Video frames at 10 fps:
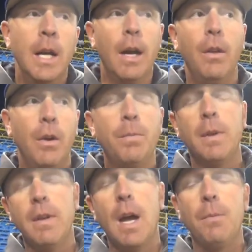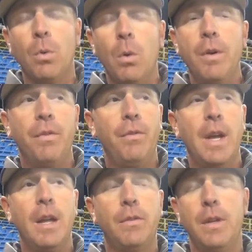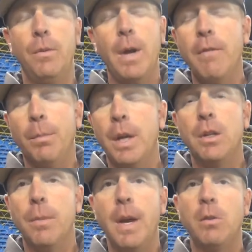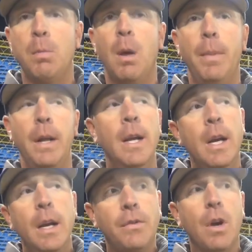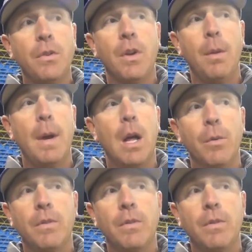You know, there's been times where we've advanced and we haven't played good baseball, but it starts on the mound.